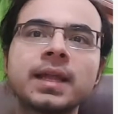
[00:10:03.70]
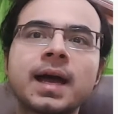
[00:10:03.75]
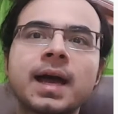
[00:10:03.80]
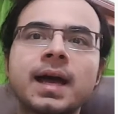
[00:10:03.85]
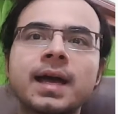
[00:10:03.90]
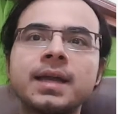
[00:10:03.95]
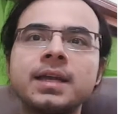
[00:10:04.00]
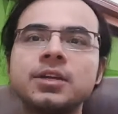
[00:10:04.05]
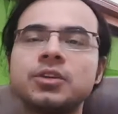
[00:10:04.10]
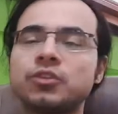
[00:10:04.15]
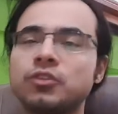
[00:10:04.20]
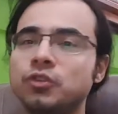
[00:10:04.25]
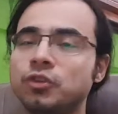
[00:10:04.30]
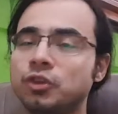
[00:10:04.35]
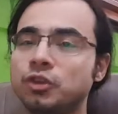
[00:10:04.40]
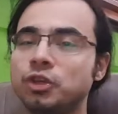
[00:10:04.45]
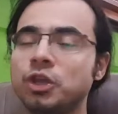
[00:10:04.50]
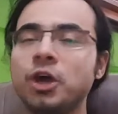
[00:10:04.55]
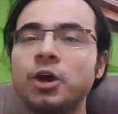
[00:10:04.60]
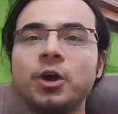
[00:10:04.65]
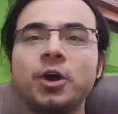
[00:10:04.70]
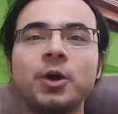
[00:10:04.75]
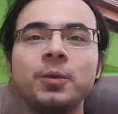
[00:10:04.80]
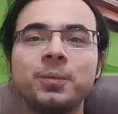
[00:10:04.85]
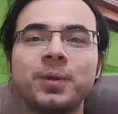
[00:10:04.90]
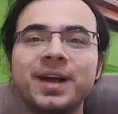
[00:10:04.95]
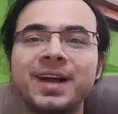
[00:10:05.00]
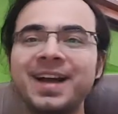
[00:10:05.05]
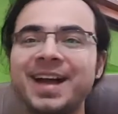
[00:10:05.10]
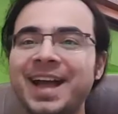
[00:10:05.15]
Heights,
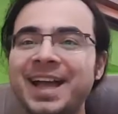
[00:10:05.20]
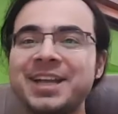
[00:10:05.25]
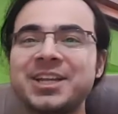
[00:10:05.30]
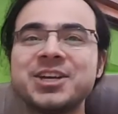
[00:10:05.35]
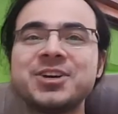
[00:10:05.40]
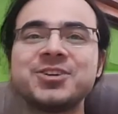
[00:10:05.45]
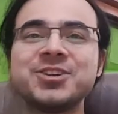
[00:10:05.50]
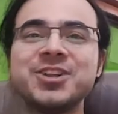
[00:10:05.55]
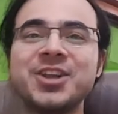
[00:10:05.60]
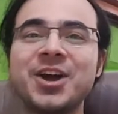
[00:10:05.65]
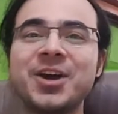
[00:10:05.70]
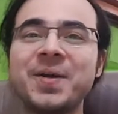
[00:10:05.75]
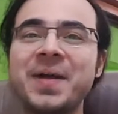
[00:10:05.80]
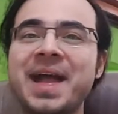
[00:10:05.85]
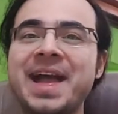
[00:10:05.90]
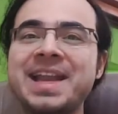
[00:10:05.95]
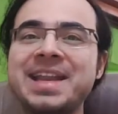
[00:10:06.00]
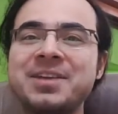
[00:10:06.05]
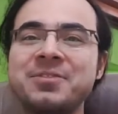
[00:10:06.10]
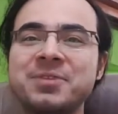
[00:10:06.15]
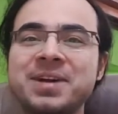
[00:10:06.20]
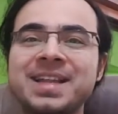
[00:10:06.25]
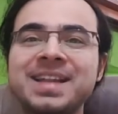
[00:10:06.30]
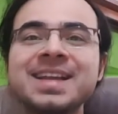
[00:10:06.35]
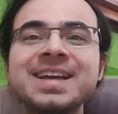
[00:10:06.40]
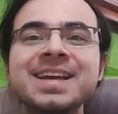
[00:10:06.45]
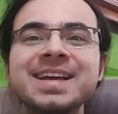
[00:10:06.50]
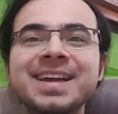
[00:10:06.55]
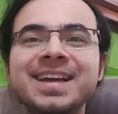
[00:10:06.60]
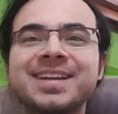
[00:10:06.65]
nope. I don't know
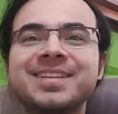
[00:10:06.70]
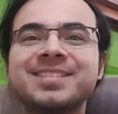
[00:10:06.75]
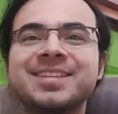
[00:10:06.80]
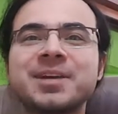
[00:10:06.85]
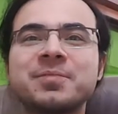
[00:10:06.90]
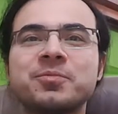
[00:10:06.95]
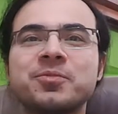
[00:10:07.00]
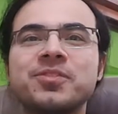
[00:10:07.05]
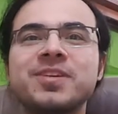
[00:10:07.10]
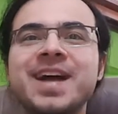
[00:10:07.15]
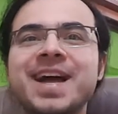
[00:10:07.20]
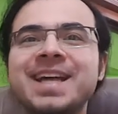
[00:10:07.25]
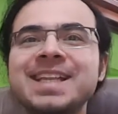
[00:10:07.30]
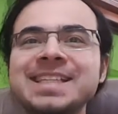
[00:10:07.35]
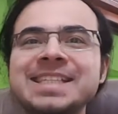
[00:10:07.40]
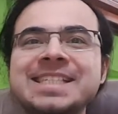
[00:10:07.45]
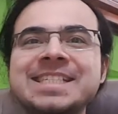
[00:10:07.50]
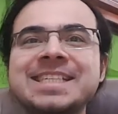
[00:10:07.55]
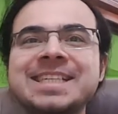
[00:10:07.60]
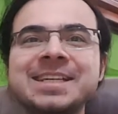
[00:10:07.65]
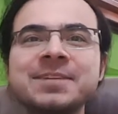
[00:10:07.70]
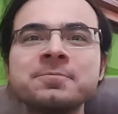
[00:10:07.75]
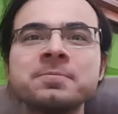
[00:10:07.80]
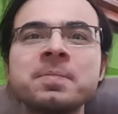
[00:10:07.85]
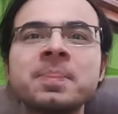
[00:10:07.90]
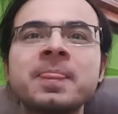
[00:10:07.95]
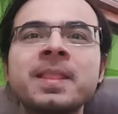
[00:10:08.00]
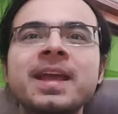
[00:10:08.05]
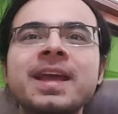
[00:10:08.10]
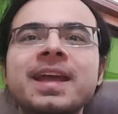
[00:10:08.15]
anyone except Vanjie.
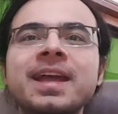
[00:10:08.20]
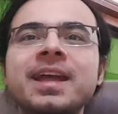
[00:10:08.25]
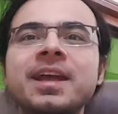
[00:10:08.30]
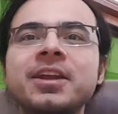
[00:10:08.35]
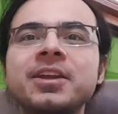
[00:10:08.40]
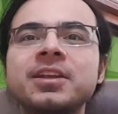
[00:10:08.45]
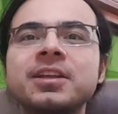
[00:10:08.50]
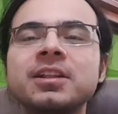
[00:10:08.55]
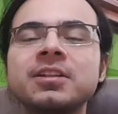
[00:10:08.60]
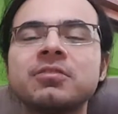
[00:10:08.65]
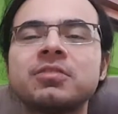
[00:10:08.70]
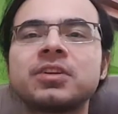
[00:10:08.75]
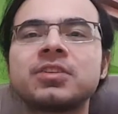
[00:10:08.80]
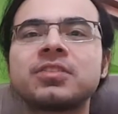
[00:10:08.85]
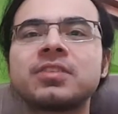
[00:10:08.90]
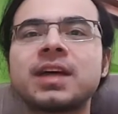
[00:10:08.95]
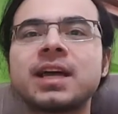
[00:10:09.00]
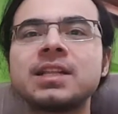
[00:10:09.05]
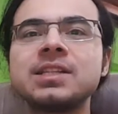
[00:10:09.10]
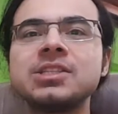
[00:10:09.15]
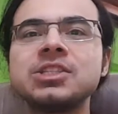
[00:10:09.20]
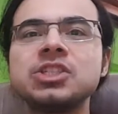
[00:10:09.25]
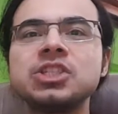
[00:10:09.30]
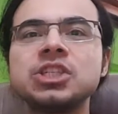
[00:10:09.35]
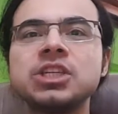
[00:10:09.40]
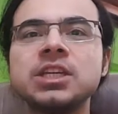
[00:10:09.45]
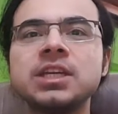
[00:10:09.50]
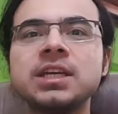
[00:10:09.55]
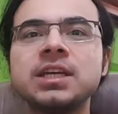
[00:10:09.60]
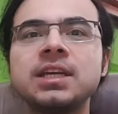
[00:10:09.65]
Ariel
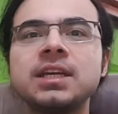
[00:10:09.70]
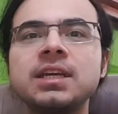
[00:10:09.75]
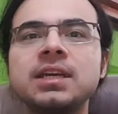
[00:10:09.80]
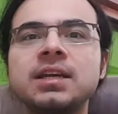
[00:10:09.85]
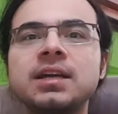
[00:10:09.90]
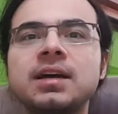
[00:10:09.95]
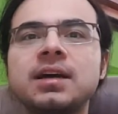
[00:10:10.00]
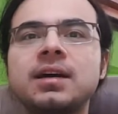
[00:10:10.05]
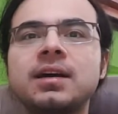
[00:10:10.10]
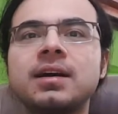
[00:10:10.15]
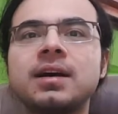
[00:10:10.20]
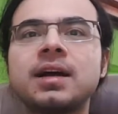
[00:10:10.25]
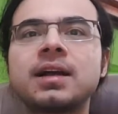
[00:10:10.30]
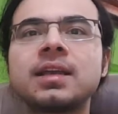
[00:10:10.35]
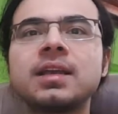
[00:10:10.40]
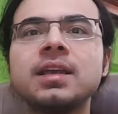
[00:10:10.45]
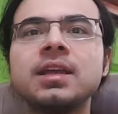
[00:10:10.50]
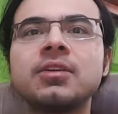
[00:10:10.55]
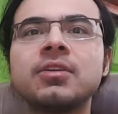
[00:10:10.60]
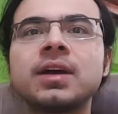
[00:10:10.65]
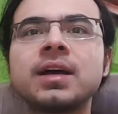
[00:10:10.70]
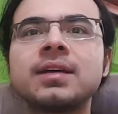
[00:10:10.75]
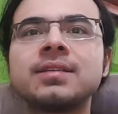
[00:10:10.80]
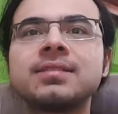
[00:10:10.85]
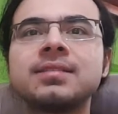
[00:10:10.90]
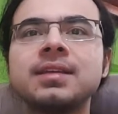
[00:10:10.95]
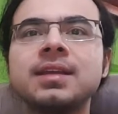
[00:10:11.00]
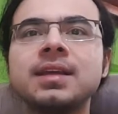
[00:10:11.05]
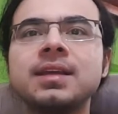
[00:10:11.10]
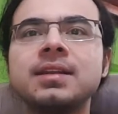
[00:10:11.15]
Versace,
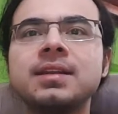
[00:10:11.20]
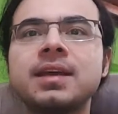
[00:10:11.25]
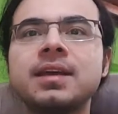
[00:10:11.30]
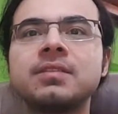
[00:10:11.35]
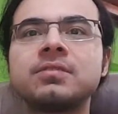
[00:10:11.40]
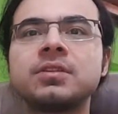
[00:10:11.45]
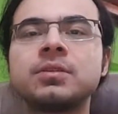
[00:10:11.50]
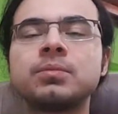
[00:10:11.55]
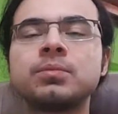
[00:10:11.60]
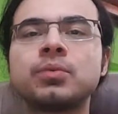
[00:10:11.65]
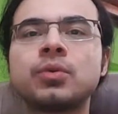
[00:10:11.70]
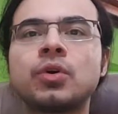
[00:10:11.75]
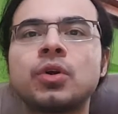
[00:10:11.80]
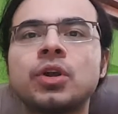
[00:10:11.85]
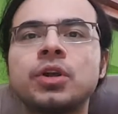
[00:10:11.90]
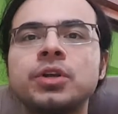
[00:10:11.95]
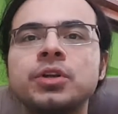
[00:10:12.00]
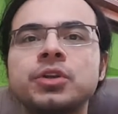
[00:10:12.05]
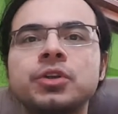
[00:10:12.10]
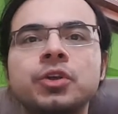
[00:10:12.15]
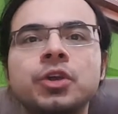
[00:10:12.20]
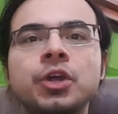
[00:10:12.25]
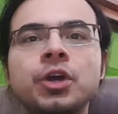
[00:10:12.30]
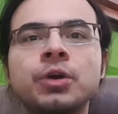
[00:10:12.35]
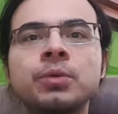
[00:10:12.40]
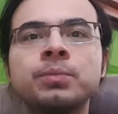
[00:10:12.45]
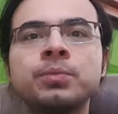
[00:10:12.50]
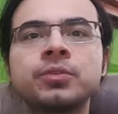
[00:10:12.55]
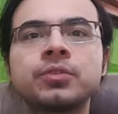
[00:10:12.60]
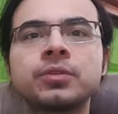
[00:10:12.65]
Akira C. Davenport,
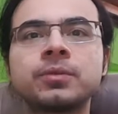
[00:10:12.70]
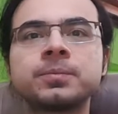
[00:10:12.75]
nope.